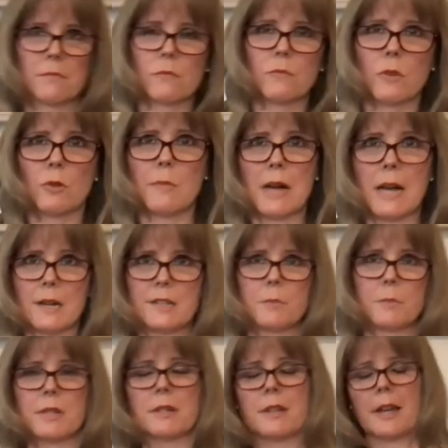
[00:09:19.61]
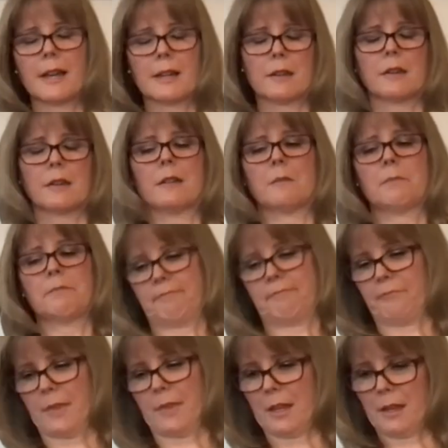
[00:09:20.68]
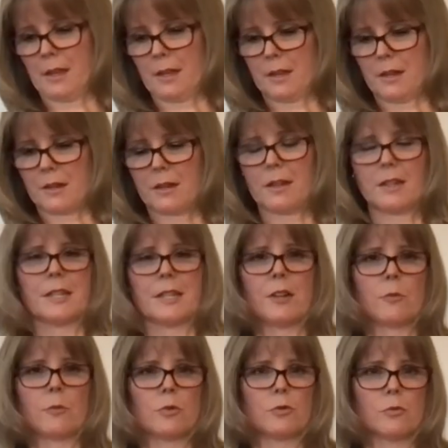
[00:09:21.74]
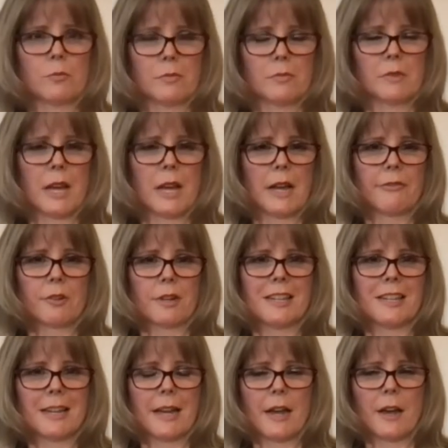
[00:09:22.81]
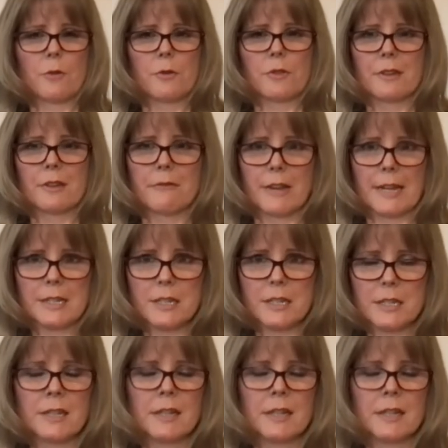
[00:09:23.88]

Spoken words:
well, my husband had a terrible life-threatening health event,